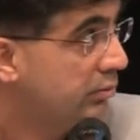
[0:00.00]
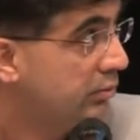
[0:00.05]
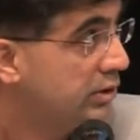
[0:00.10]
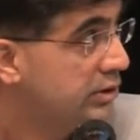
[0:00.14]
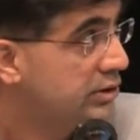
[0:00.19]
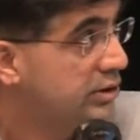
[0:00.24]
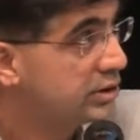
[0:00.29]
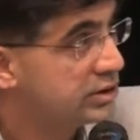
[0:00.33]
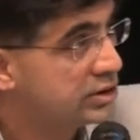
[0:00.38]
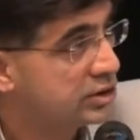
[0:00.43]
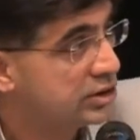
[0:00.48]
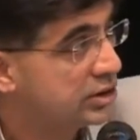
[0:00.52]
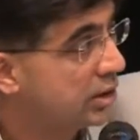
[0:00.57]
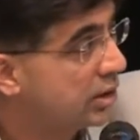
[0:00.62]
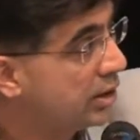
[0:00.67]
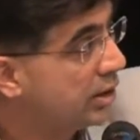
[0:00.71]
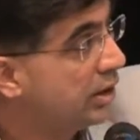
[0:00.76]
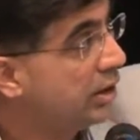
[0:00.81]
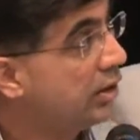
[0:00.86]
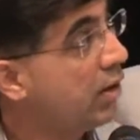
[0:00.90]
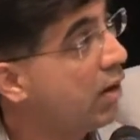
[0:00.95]
Versus
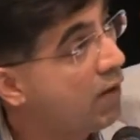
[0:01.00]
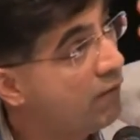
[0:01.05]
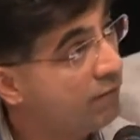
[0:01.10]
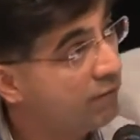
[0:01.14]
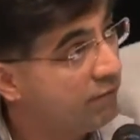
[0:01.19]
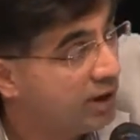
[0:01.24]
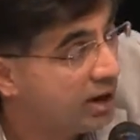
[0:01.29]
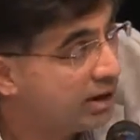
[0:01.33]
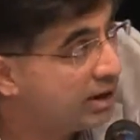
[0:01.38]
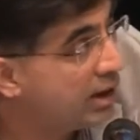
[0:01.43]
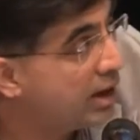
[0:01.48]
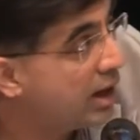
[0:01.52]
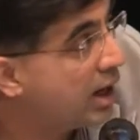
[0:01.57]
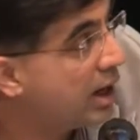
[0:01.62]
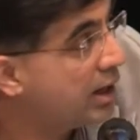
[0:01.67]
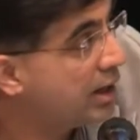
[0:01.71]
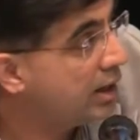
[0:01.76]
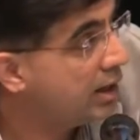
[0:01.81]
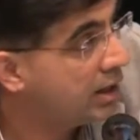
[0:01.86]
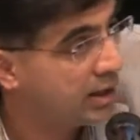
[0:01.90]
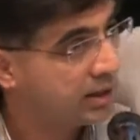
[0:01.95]
starting very
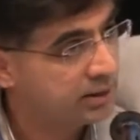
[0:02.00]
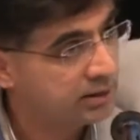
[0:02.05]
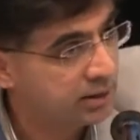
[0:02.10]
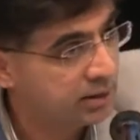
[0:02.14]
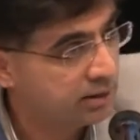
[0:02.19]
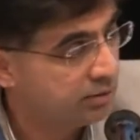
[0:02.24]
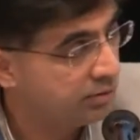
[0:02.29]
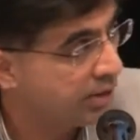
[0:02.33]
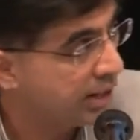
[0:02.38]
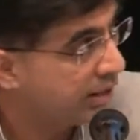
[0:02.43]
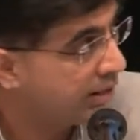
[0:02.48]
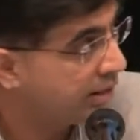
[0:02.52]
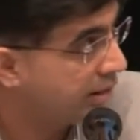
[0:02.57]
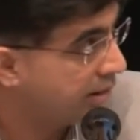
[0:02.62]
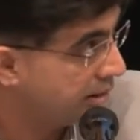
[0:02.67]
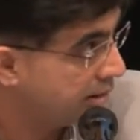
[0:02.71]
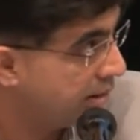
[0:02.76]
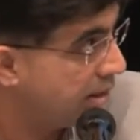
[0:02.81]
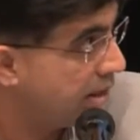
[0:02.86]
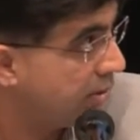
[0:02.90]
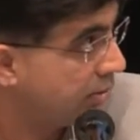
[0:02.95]
high end and then
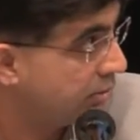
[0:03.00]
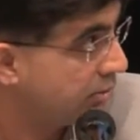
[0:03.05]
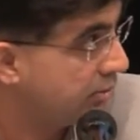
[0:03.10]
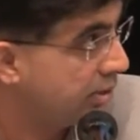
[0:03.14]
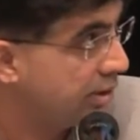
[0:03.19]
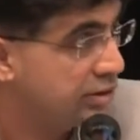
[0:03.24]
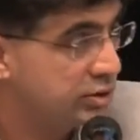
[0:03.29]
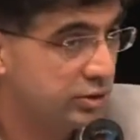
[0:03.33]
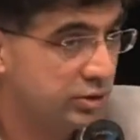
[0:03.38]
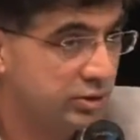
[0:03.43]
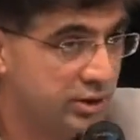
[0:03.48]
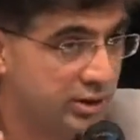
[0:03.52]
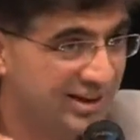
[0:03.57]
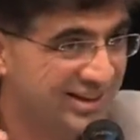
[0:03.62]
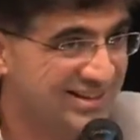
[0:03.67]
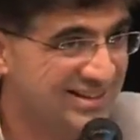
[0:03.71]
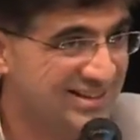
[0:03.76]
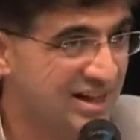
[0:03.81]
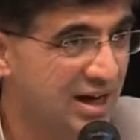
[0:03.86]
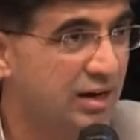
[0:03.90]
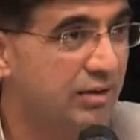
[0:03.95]
dragging it down, right? So the
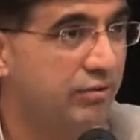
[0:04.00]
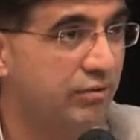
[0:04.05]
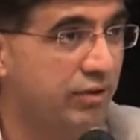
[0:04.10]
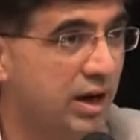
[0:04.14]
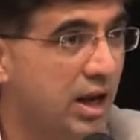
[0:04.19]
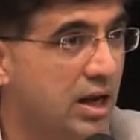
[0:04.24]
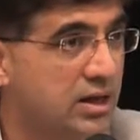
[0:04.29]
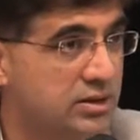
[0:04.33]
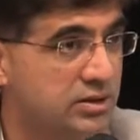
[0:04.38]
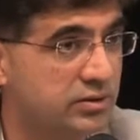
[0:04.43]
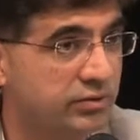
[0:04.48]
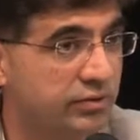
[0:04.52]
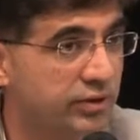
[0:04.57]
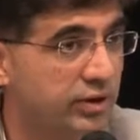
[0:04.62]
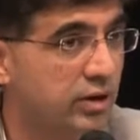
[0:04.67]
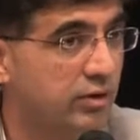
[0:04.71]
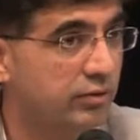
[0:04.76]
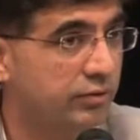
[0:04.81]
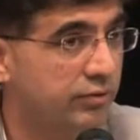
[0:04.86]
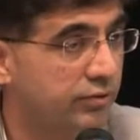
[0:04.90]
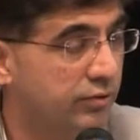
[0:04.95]
design
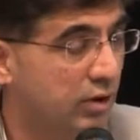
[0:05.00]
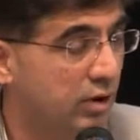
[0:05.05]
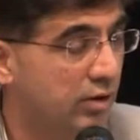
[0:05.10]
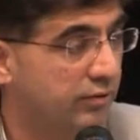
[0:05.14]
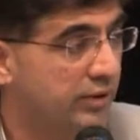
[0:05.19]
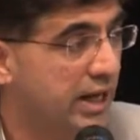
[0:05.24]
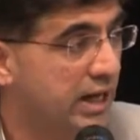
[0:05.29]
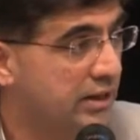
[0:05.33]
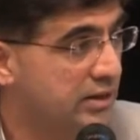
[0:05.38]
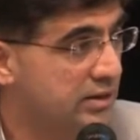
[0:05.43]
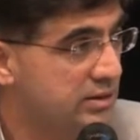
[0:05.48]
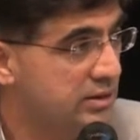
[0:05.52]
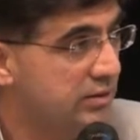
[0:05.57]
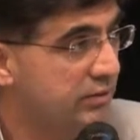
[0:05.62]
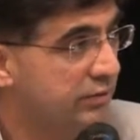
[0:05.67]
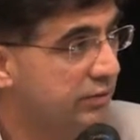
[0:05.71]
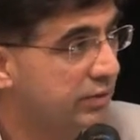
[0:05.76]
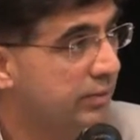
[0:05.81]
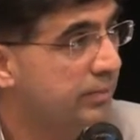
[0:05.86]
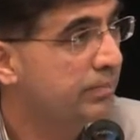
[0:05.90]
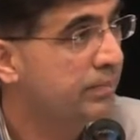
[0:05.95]
philosophy of that is
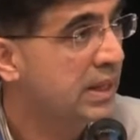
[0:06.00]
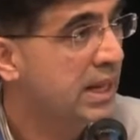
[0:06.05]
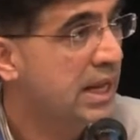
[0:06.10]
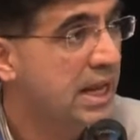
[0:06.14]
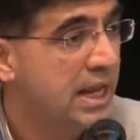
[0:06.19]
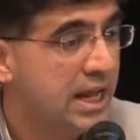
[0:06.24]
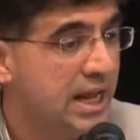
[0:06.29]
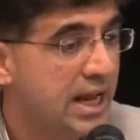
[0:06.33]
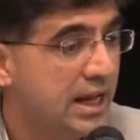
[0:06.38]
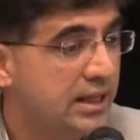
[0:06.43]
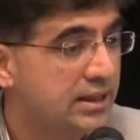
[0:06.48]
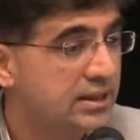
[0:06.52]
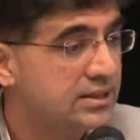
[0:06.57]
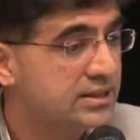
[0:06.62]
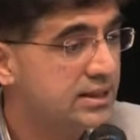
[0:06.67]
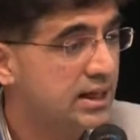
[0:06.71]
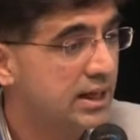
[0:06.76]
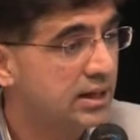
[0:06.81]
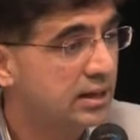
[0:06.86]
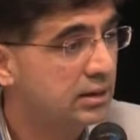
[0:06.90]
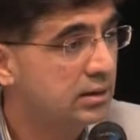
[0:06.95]
different. And the
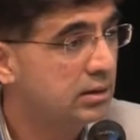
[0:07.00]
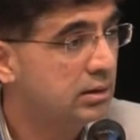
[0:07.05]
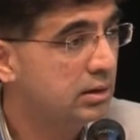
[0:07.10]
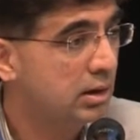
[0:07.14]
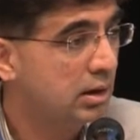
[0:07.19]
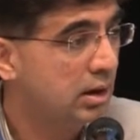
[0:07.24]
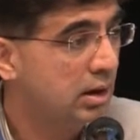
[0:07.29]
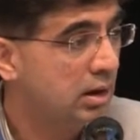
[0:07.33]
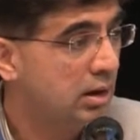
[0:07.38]
second